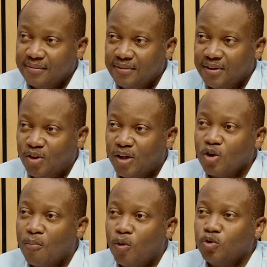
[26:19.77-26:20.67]
in as
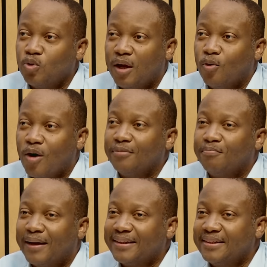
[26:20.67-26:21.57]
opposed to a
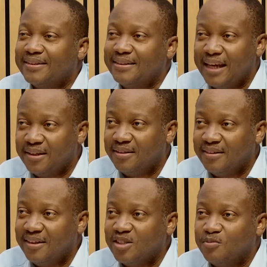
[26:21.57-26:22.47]
one-party state
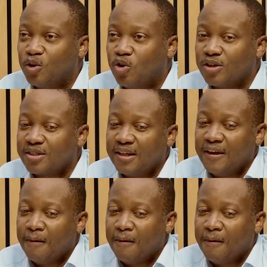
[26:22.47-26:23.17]
is because